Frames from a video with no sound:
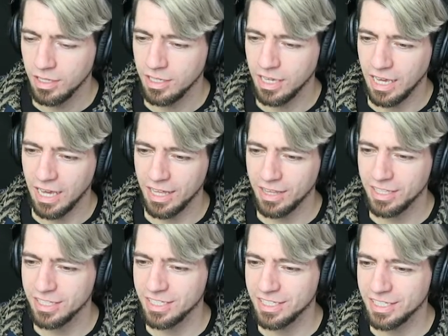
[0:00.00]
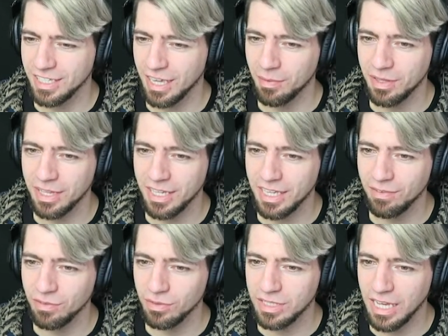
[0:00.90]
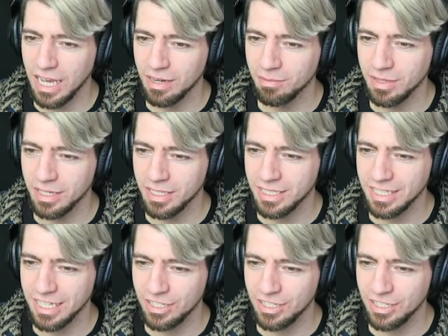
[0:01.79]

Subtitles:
Yeah, this is, I mean, they give you 10 minutes.